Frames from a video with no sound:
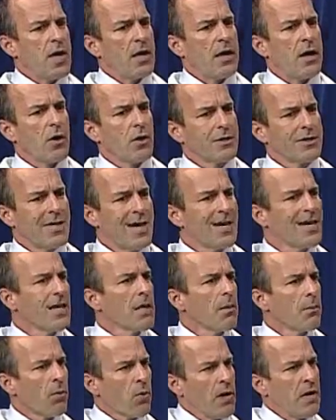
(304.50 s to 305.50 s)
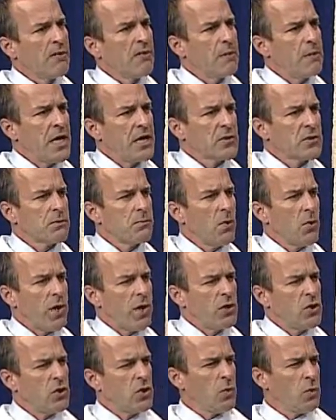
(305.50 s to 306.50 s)
to, or taking a break from that sport
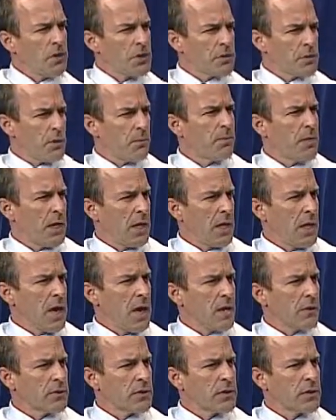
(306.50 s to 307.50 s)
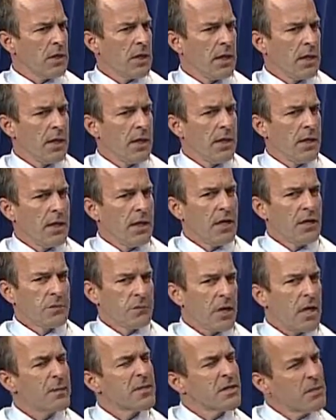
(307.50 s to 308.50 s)
and doing something else is
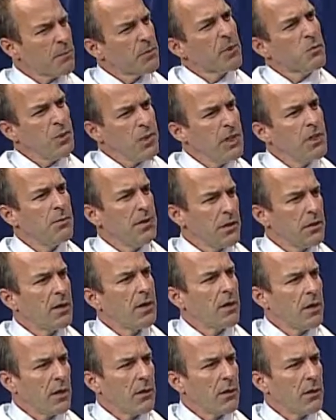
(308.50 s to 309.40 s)
probably something we need to be thinking